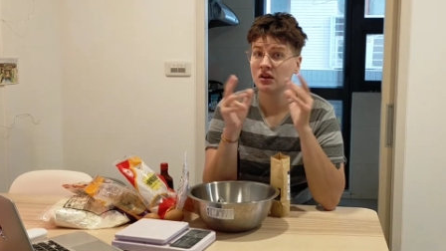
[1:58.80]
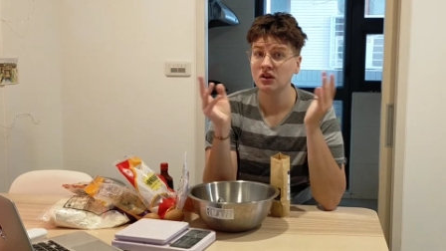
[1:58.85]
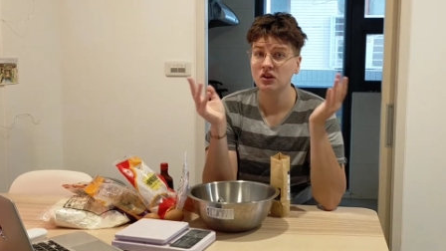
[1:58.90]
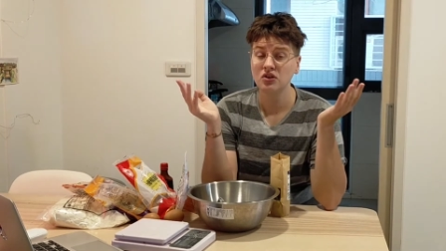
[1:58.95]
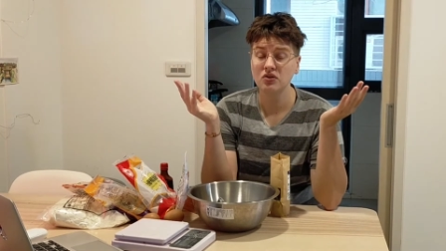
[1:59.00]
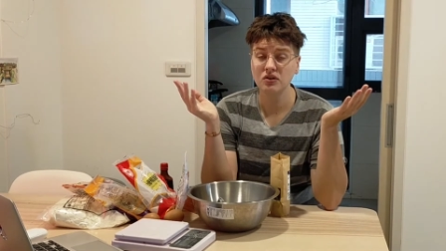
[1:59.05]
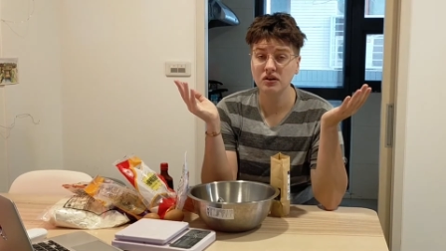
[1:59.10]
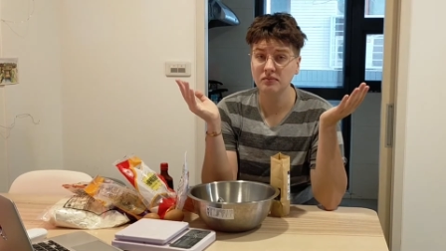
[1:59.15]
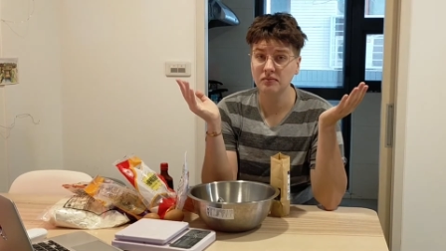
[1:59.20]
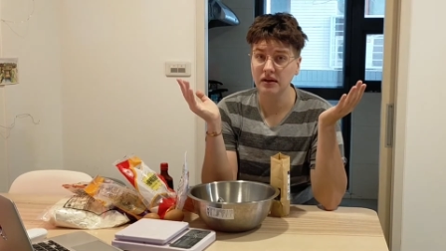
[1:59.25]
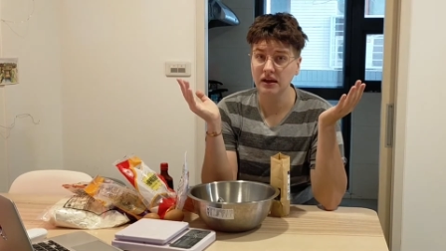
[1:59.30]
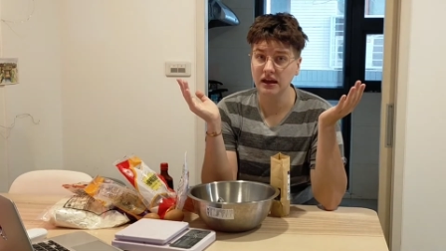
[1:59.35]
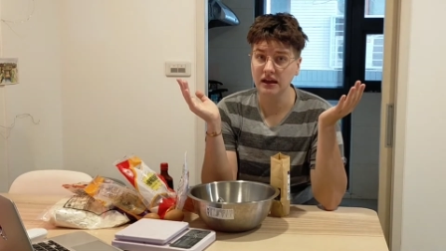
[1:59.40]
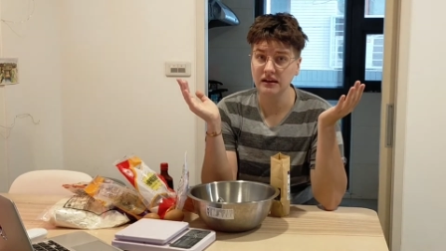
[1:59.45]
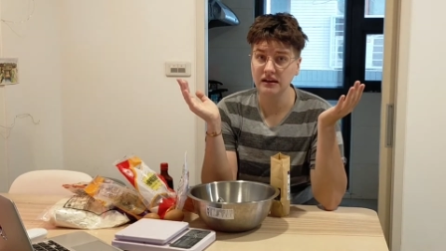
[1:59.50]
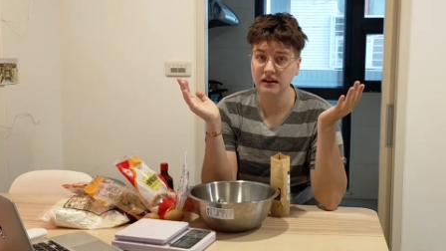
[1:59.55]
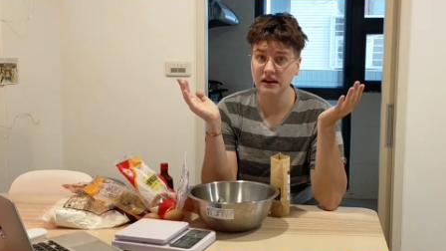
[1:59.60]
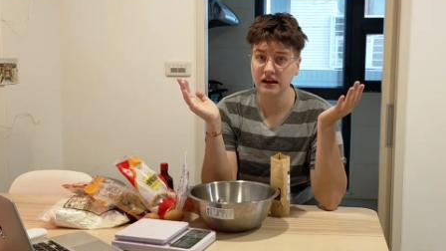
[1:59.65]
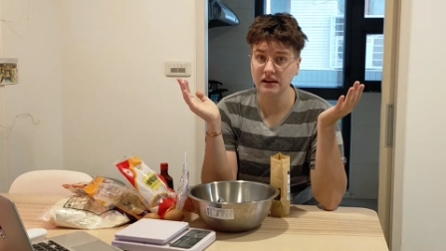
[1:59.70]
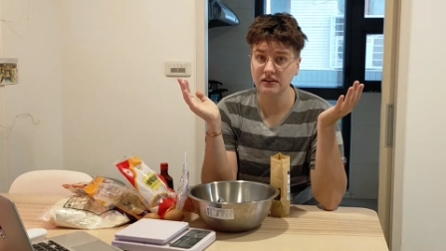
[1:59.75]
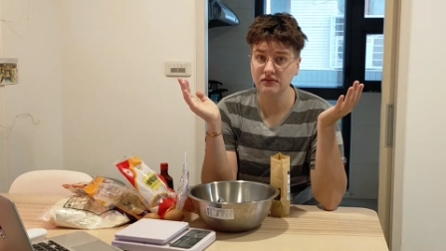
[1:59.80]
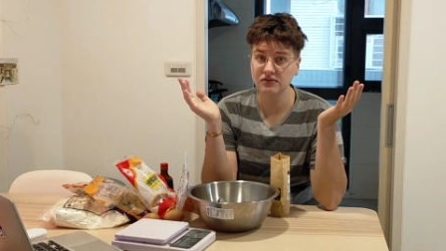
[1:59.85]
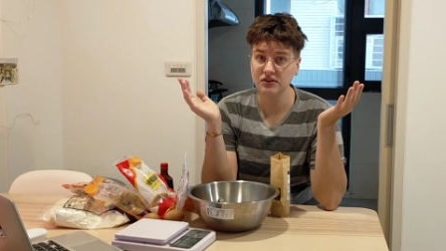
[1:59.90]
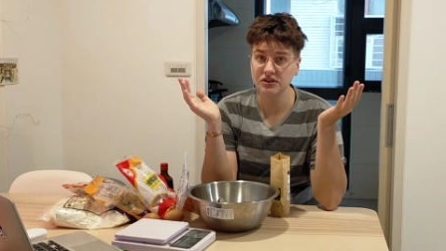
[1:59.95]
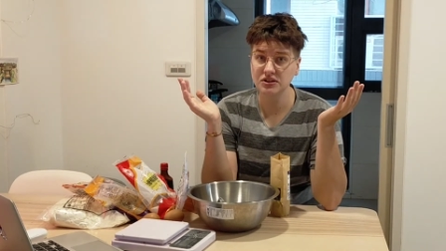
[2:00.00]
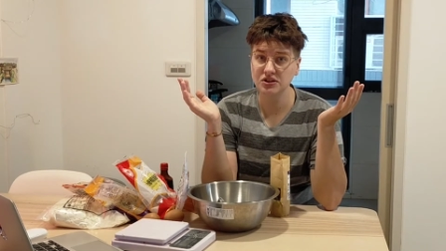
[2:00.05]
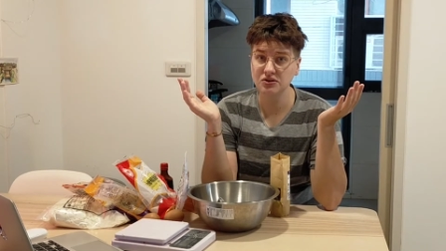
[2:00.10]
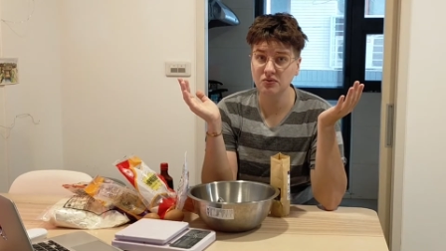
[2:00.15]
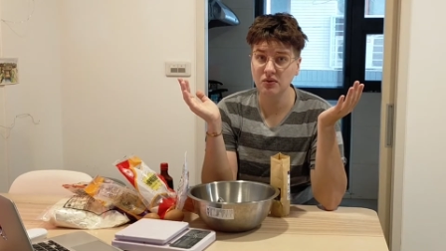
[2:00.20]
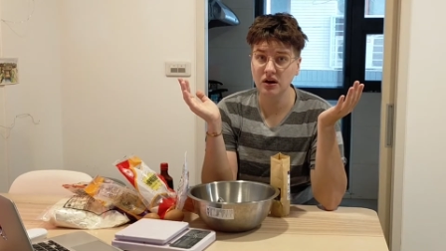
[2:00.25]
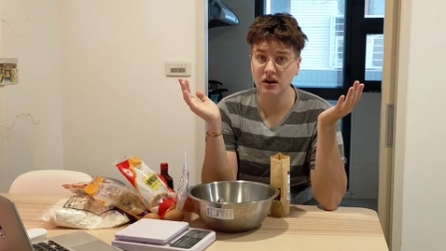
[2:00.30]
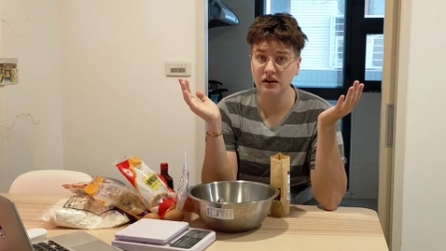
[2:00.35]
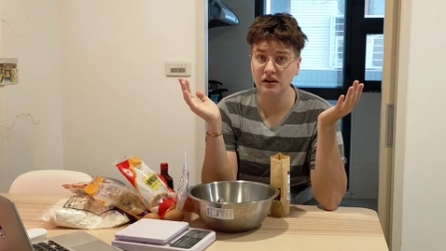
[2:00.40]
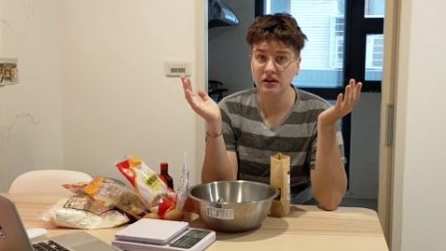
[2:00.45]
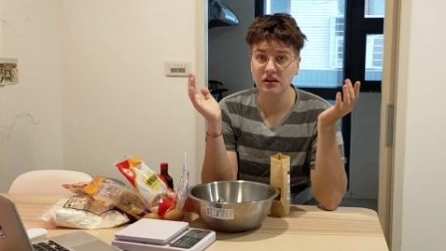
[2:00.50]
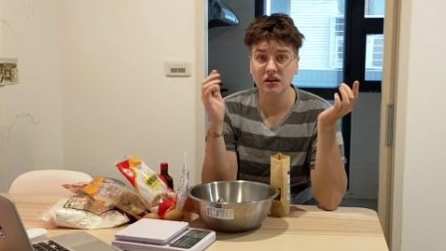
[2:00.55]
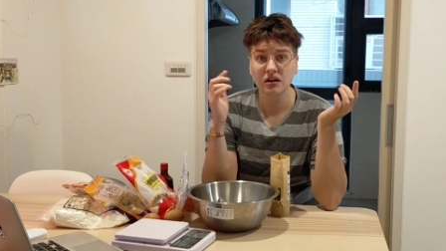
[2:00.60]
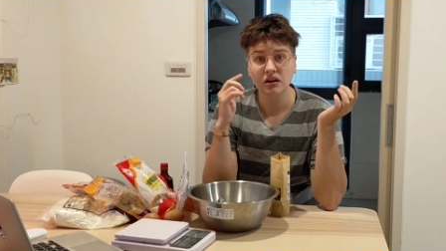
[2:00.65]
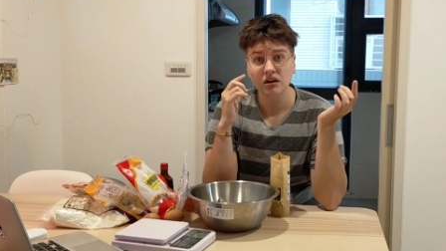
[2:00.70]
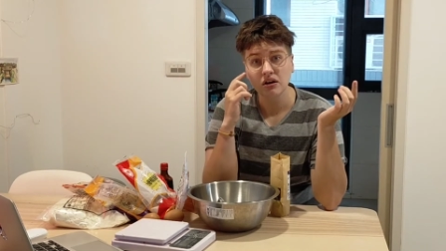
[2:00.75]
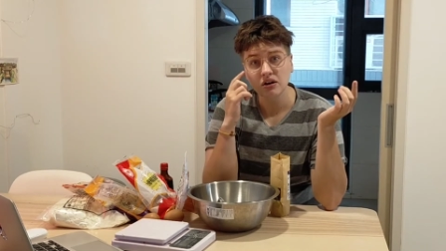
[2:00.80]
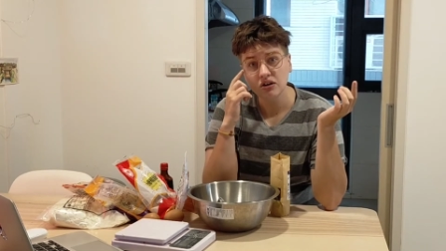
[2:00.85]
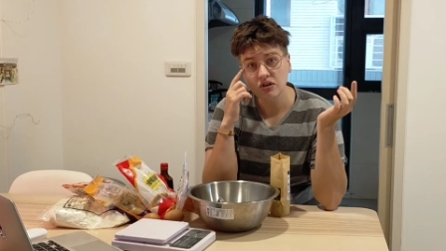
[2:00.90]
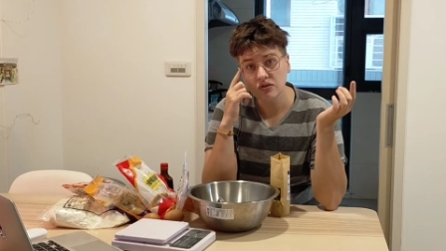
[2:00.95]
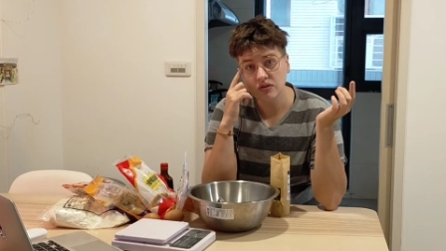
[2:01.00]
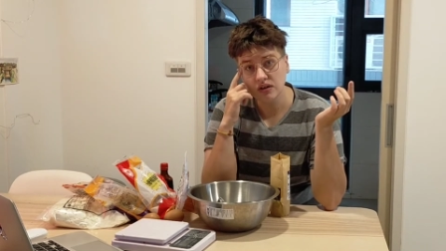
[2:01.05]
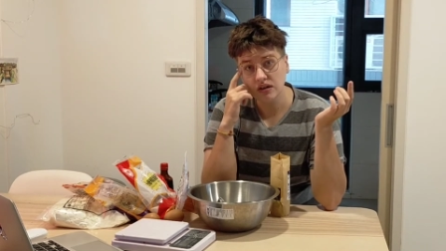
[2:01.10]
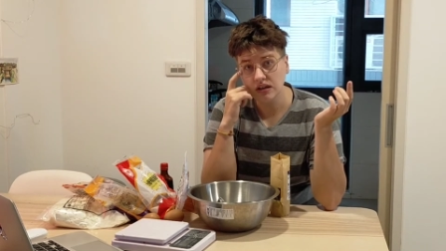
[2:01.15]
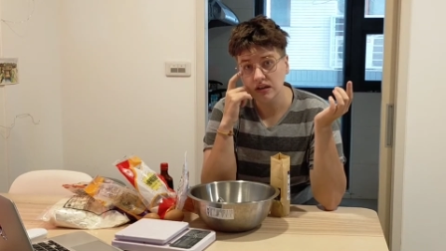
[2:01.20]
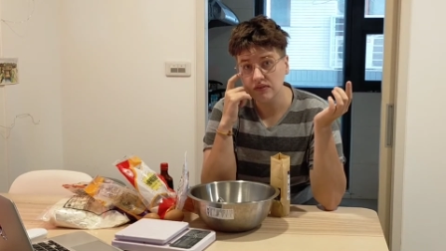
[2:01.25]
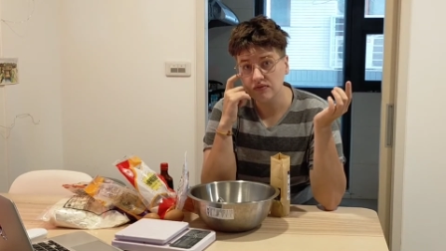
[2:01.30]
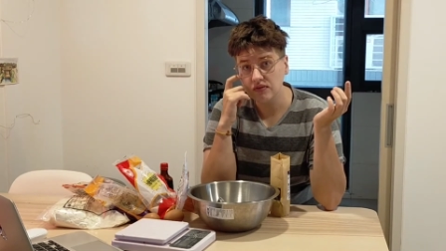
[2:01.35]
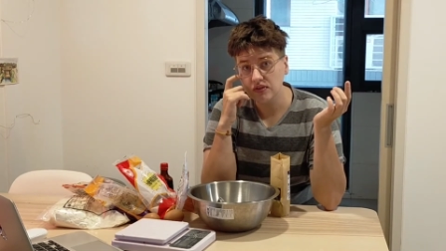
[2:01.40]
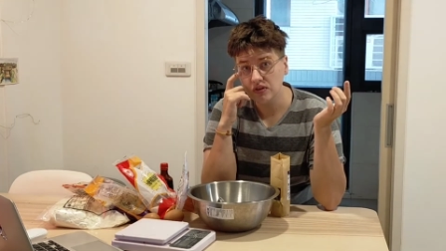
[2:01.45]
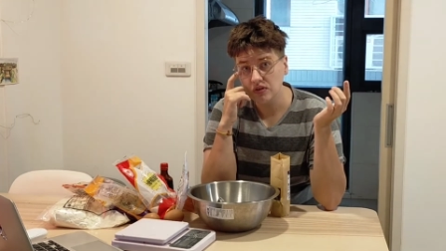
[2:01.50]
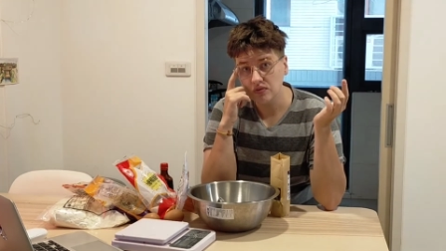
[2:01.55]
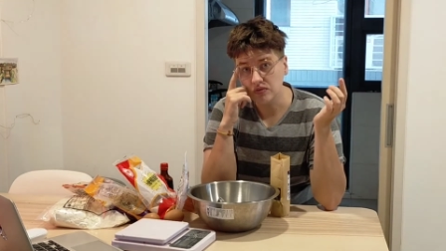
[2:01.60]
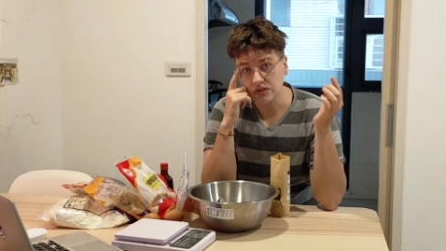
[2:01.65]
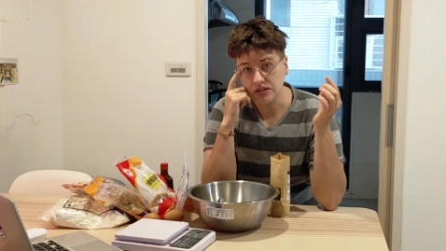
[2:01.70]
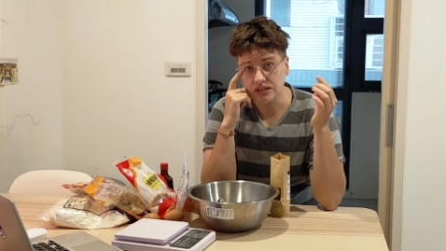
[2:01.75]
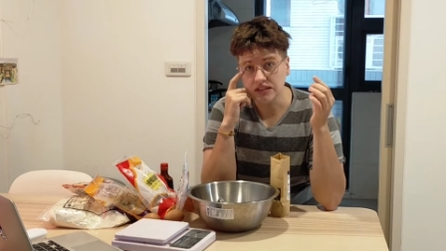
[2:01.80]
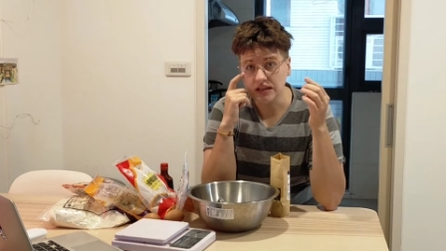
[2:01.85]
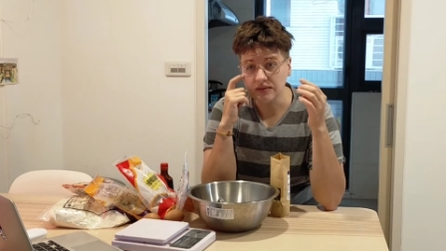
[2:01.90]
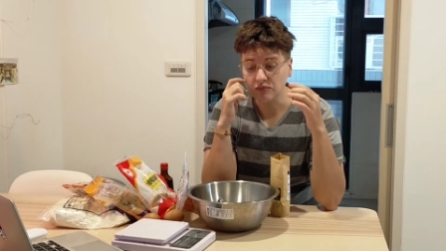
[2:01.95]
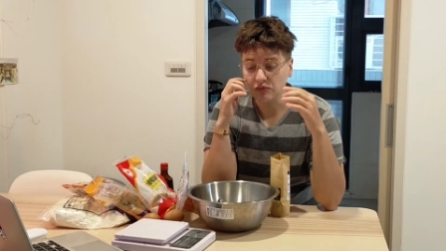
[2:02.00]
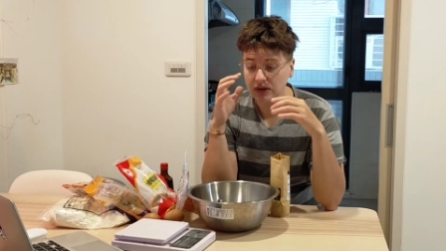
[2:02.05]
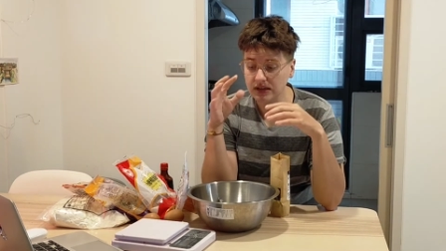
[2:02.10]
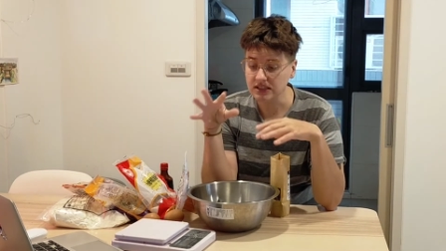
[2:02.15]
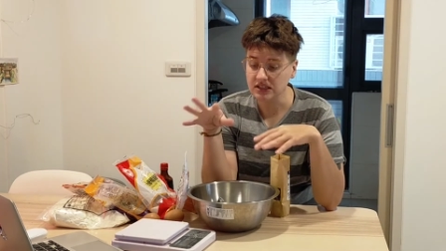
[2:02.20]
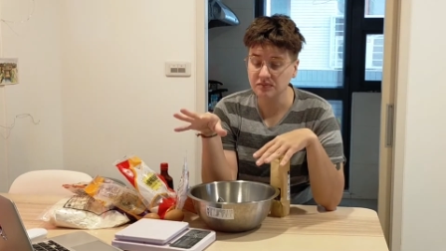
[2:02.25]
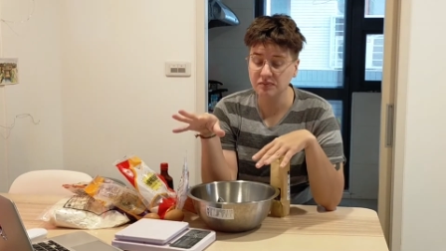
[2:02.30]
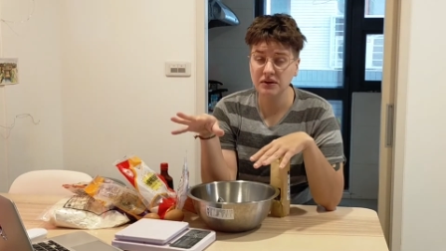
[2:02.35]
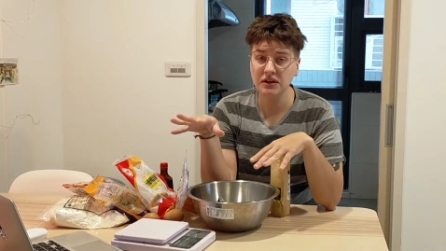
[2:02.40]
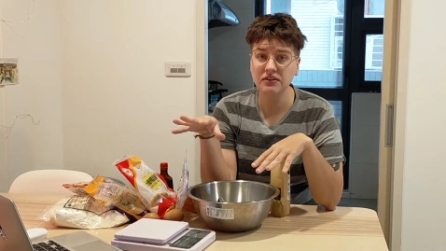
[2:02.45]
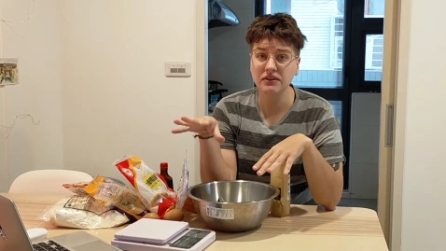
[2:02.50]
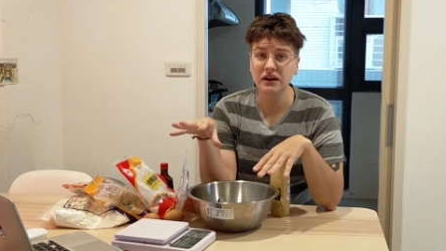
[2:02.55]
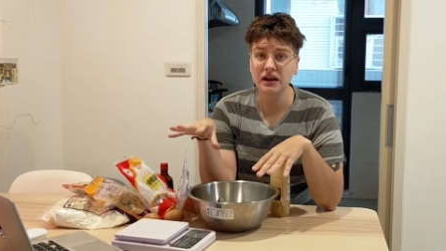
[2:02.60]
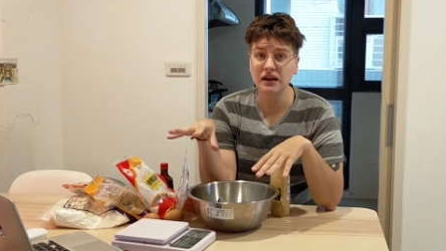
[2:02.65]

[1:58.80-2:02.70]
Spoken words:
You can make any kind of these you want. You can even do the same recipe that